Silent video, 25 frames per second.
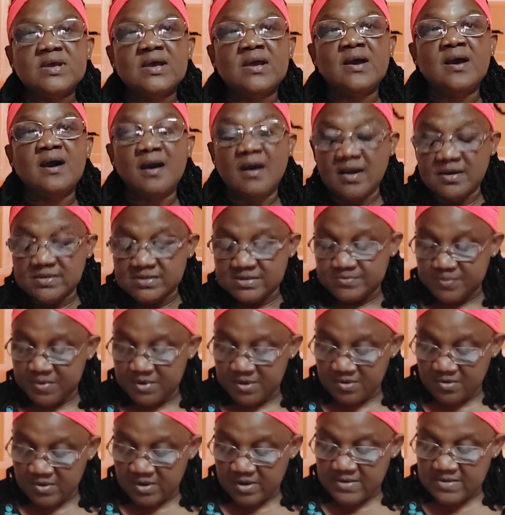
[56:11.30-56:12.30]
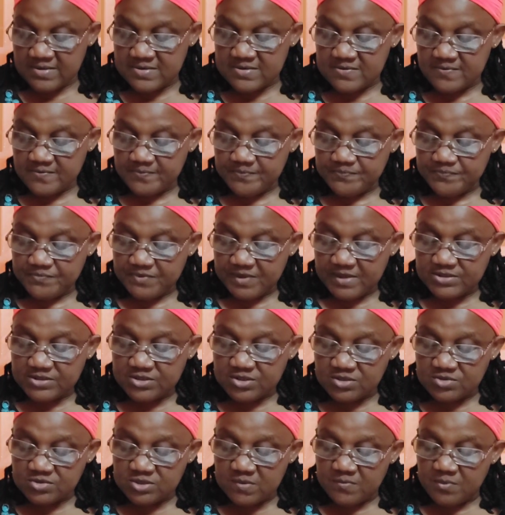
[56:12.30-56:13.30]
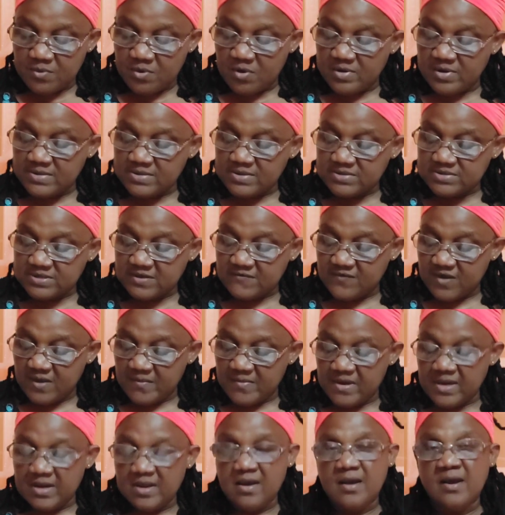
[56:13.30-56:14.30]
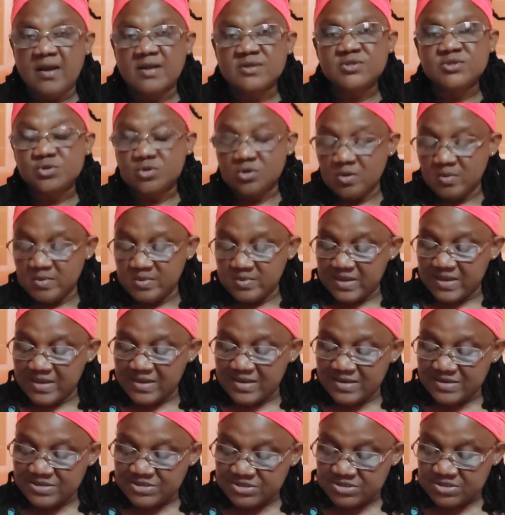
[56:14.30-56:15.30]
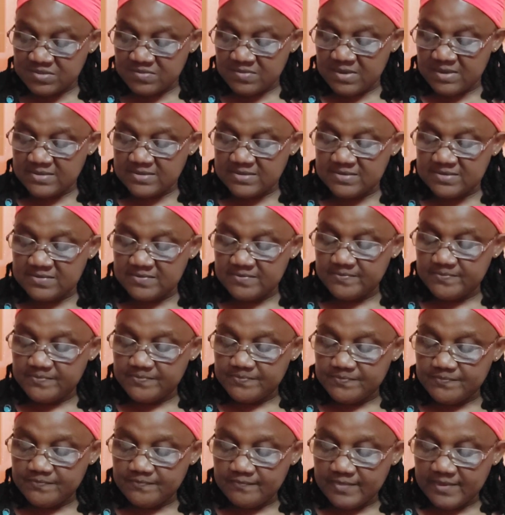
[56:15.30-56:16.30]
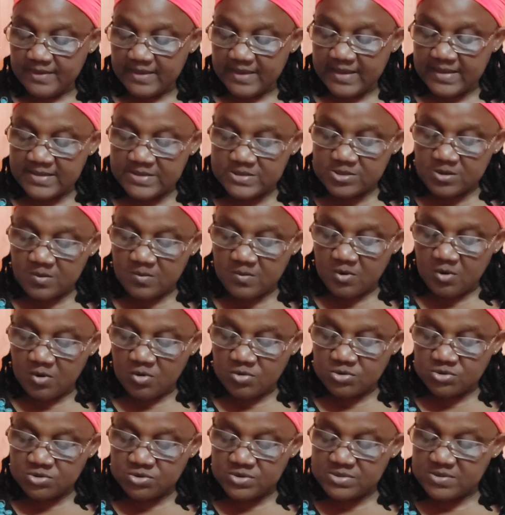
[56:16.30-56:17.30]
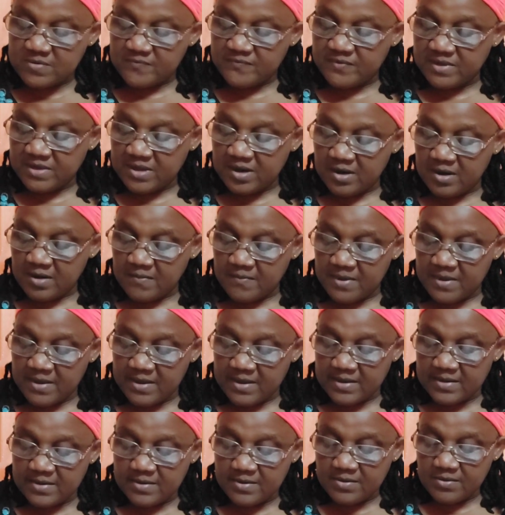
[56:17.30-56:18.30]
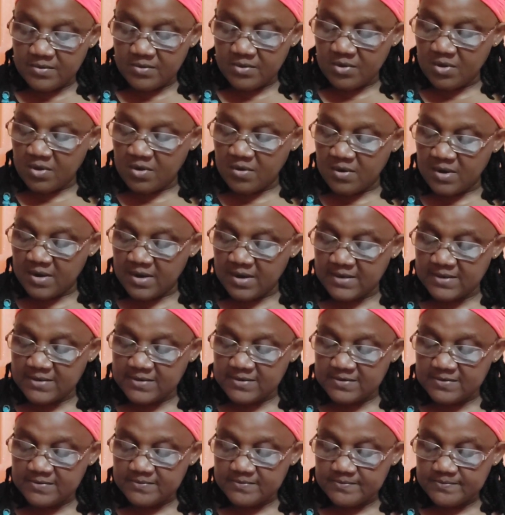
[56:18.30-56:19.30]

hard periods. Children born in such a family are termed illegitimate in some countries of the Caribbean. All right?